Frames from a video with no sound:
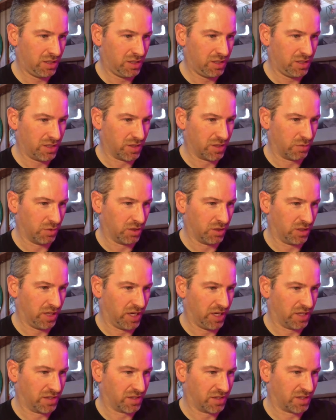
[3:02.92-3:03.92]
as well
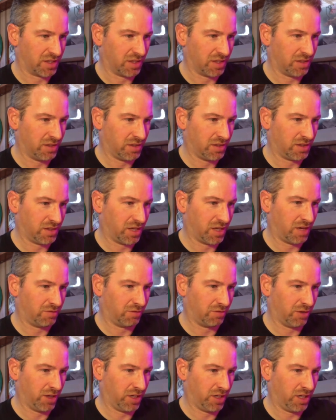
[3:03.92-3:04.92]
as
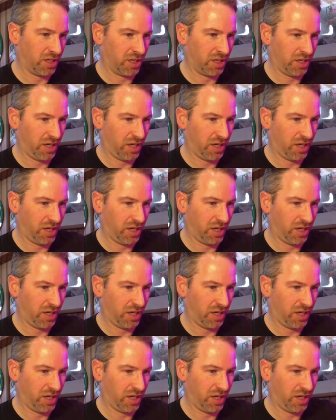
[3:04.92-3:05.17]
Sovereign